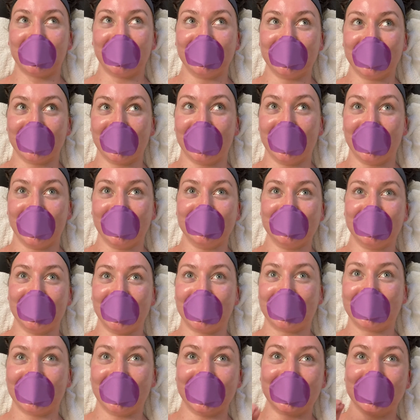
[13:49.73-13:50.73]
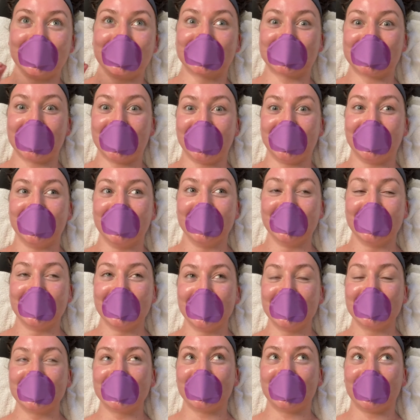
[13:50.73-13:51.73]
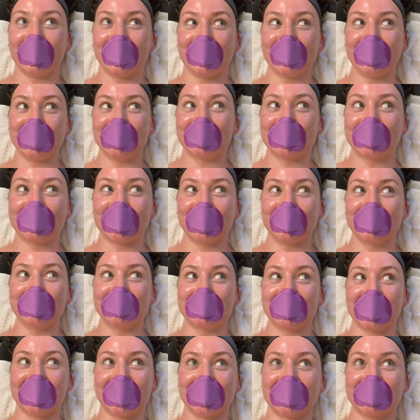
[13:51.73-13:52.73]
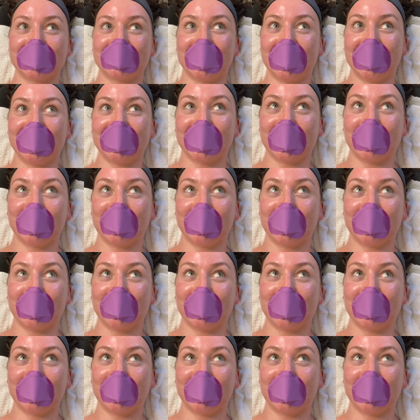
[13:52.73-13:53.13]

and they're like you said, they're always so satisfying.